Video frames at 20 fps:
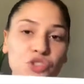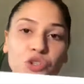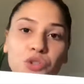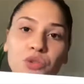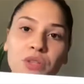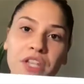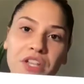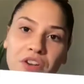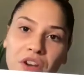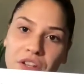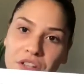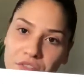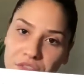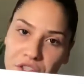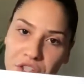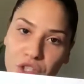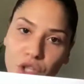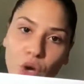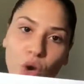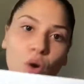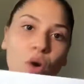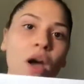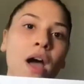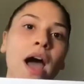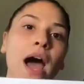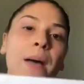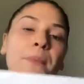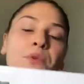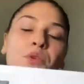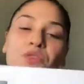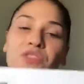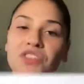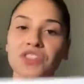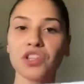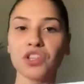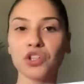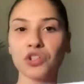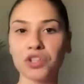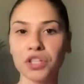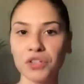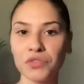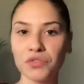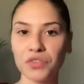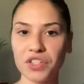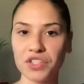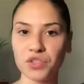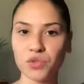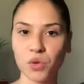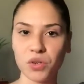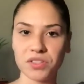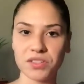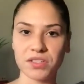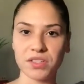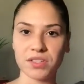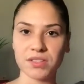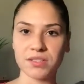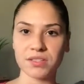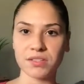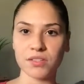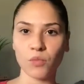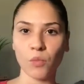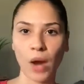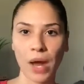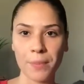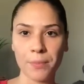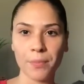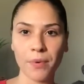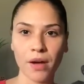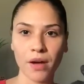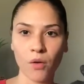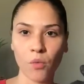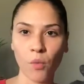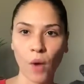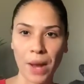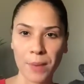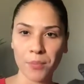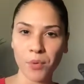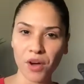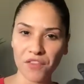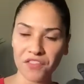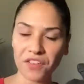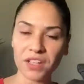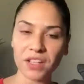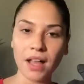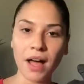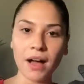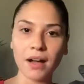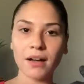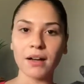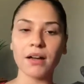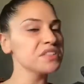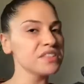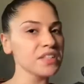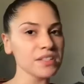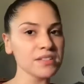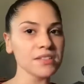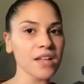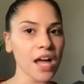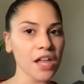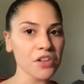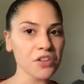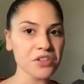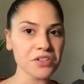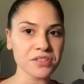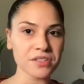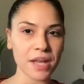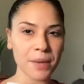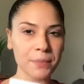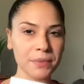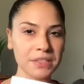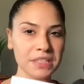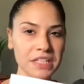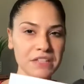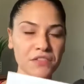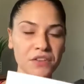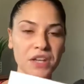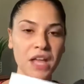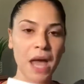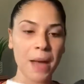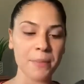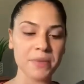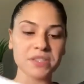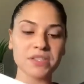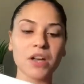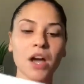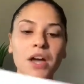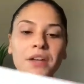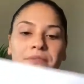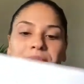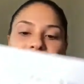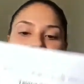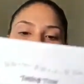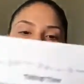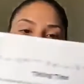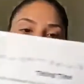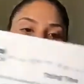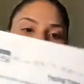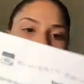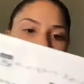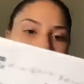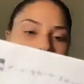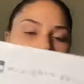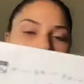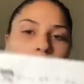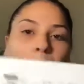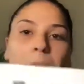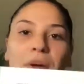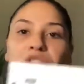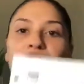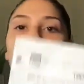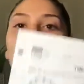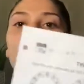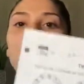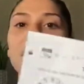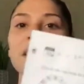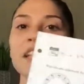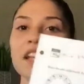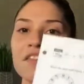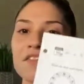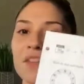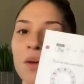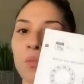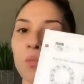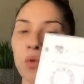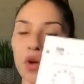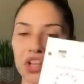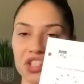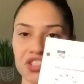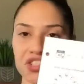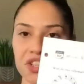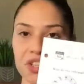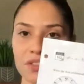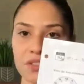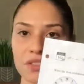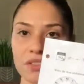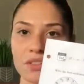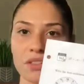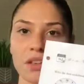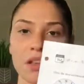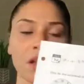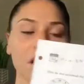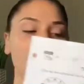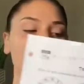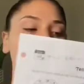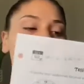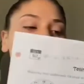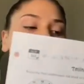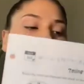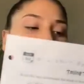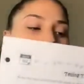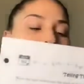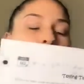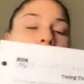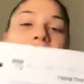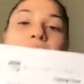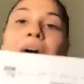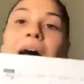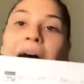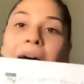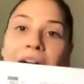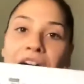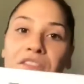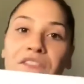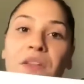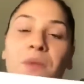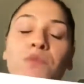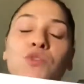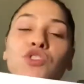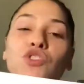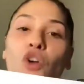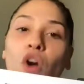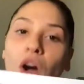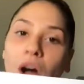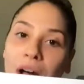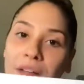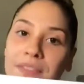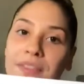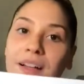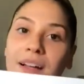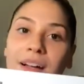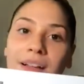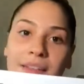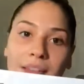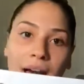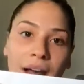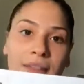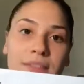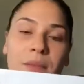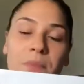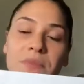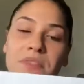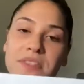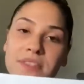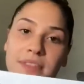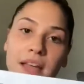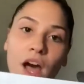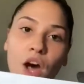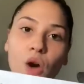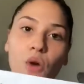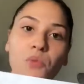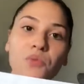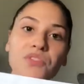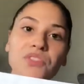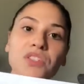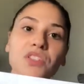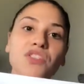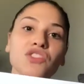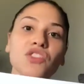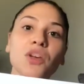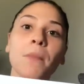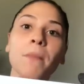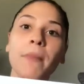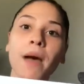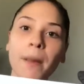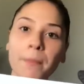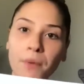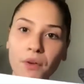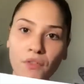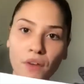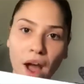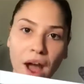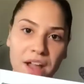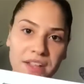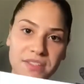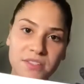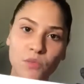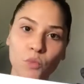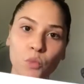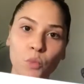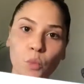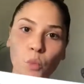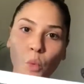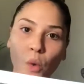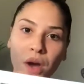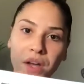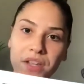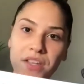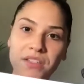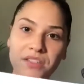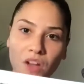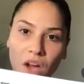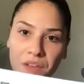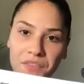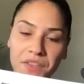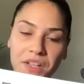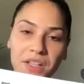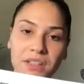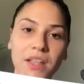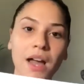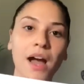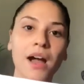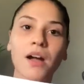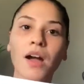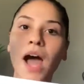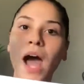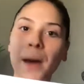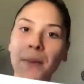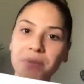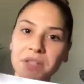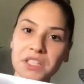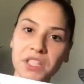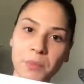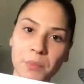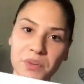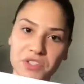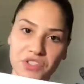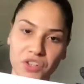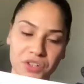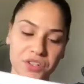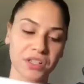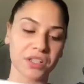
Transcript: you later on the video, I'm using the Learning Resources wipe off clock, $6 I believe on Amazon. But you want to give them worksheets. You want to have them draw out the clock themselves to memorize what is on the clock, how many numbers are on the